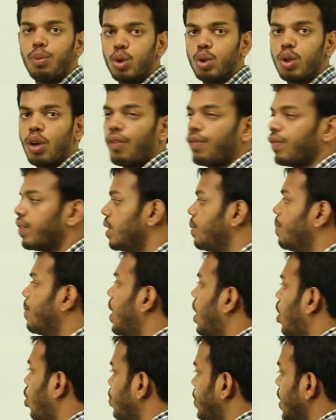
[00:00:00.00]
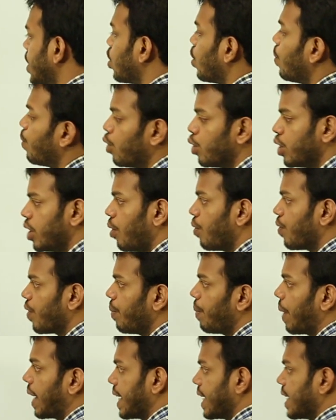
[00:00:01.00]
both of the object or both of the
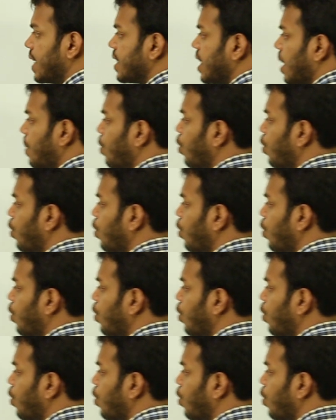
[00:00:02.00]
particles are